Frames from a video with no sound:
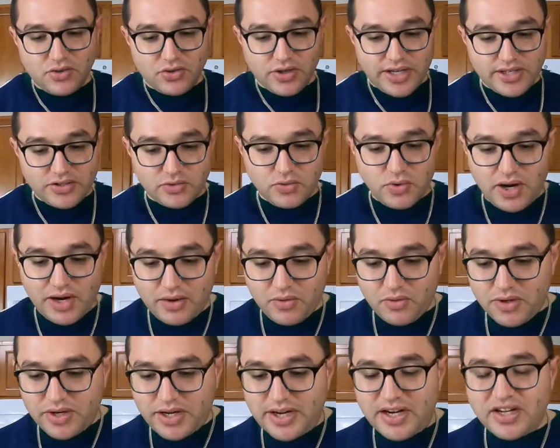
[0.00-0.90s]
guess what? We're
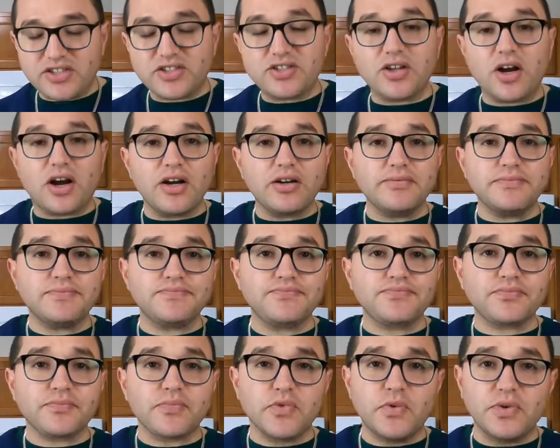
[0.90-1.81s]
gonna start
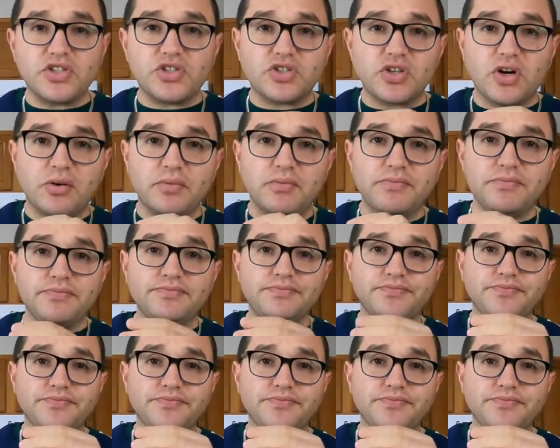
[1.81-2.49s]
with some